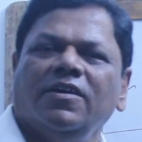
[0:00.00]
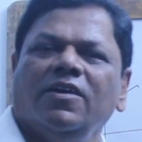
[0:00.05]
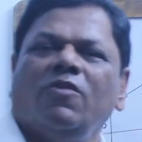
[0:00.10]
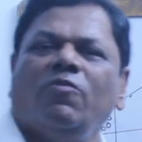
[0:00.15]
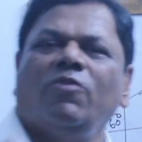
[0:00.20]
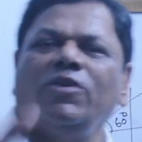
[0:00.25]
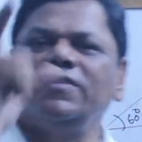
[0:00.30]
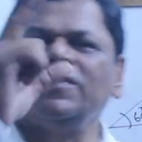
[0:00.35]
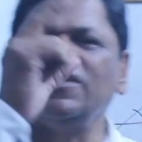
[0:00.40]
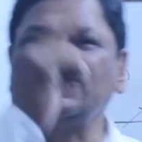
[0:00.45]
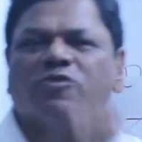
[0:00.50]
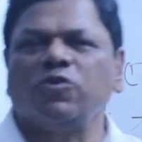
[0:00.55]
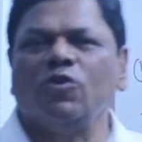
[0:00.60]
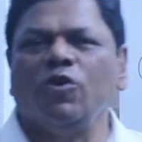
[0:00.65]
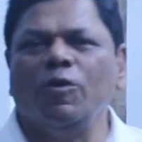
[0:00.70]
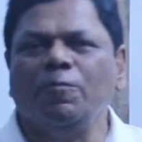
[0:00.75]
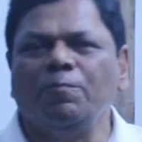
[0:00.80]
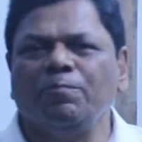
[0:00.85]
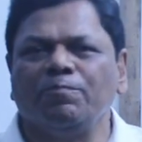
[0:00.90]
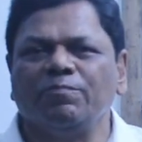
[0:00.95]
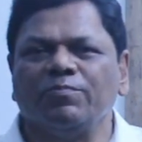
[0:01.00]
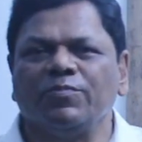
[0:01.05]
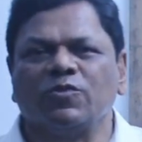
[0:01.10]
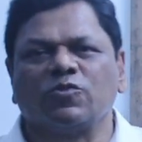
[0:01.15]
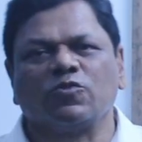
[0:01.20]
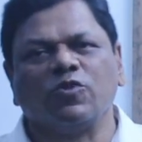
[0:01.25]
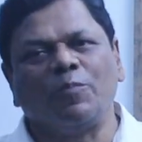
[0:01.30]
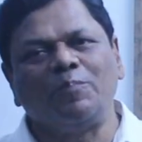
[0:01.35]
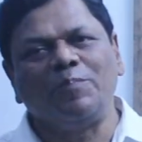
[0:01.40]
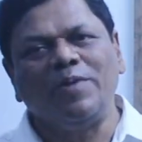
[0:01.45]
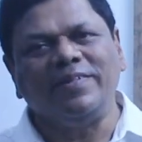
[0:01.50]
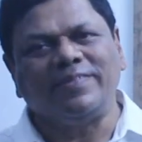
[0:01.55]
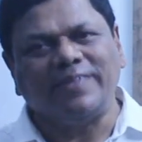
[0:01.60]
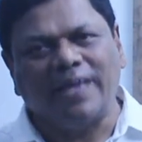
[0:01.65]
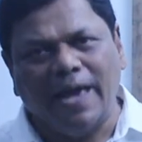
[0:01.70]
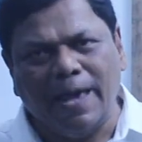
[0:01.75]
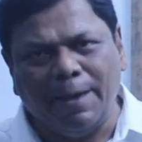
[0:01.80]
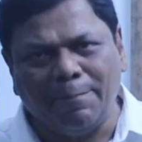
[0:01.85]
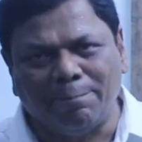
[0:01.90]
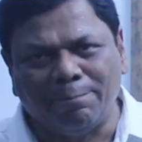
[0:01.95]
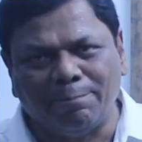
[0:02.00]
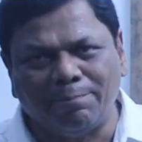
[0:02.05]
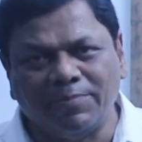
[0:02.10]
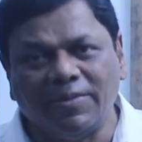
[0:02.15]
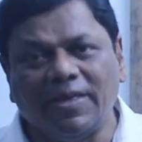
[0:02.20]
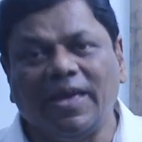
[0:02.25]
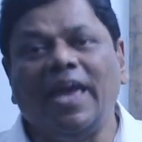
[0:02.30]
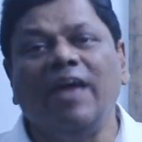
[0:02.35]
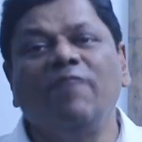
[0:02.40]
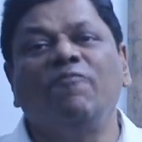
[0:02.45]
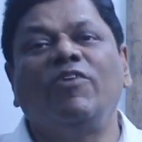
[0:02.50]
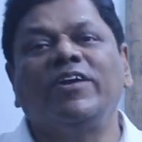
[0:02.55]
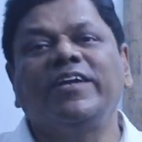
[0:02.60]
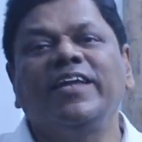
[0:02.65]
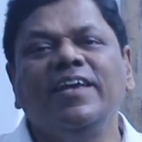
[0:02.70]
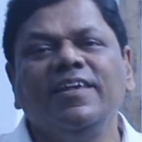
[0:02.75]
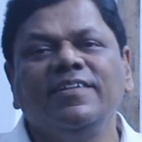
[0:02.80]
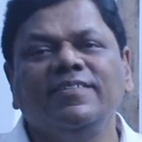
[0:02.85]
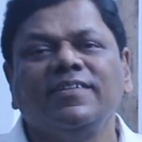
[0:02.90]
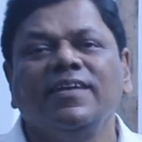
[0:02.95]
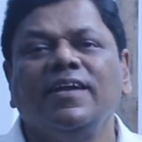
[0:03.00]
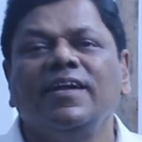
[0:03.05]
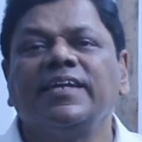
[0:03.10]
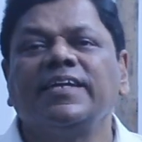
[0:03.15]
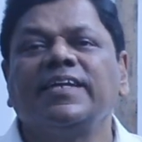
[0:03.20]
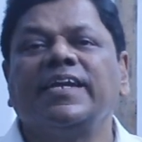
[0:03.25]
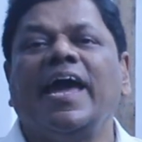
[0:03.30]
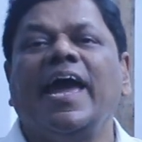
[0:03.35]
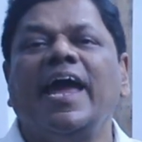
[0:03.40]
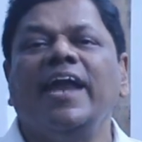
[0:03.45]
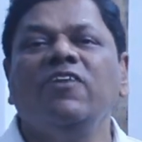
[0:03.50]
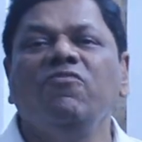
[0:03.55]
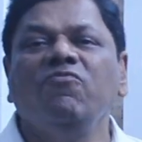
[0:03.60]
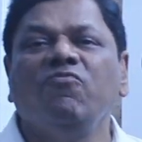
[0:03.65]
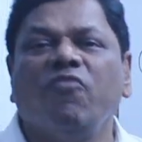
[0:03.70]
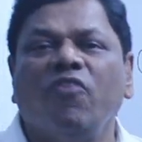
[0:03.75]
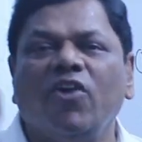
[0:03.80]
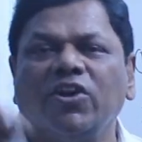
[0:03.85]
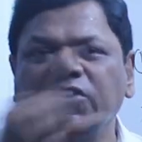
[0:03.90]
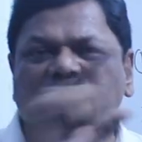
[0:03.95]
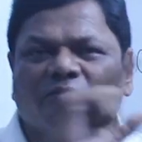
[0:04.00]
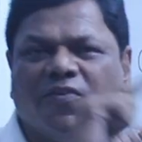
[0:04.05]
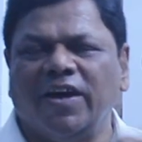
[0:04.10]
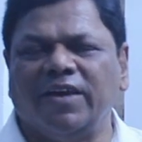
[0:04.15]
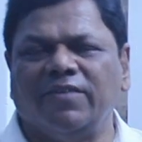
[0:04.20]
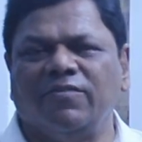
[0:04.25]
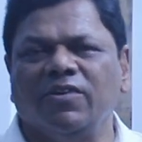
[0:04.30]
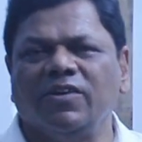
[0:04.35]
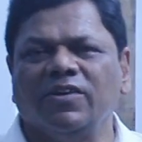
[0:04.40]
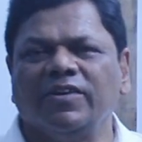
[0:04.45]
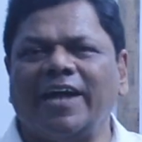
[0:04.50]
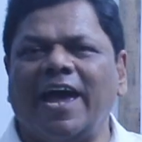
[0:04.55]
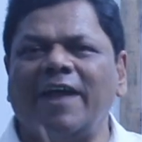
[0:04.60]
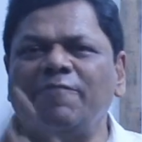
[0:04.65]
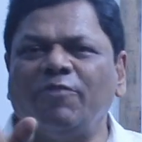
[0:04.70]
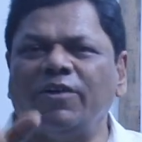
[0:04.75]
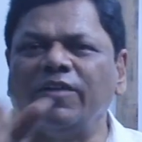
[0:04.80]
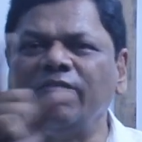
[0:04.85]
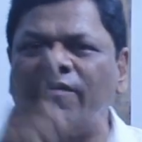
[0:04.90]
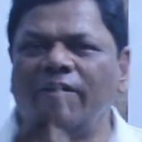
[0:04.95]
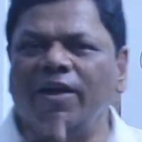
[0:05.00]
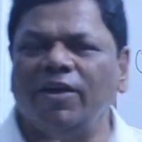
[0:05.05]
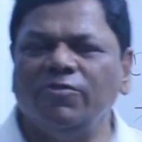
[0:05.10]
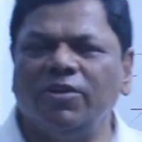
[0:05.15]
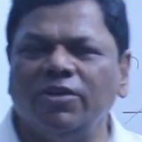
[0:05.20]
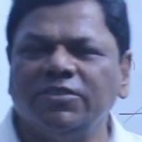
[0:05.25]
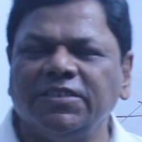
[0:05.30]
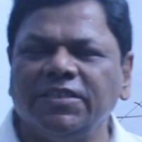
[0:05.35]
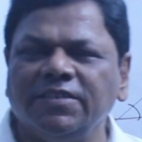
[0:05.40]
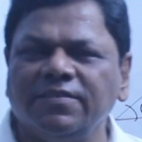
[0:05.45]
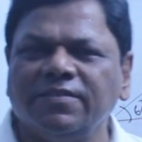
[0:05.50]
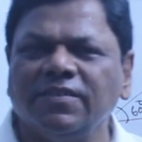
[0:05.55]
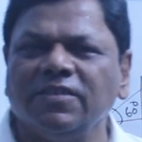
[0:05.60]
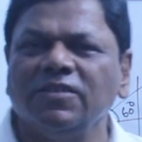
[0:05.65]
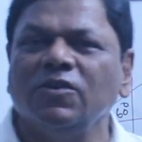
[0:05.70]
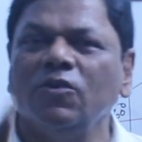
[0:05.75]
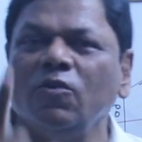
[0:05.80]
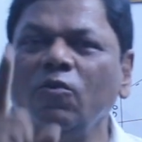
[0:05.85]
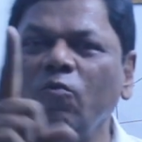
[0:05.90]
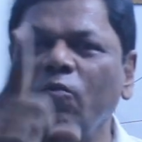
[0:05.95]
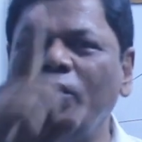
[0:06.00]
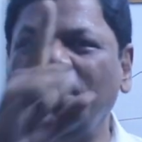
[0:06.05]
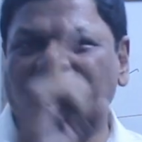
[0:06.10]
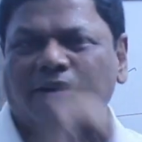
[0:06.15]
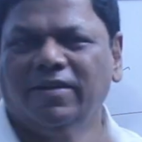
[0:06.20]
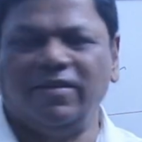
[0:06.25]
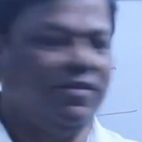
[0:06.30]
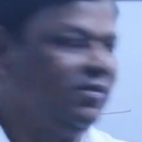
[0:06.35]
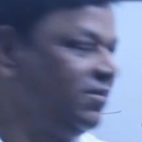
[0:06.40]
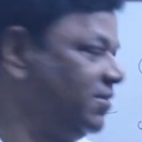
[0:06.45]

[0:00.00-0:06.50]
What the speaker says: What is the slope? Slope means m. M what is? Tan 45. Tan 45 value what is? 1.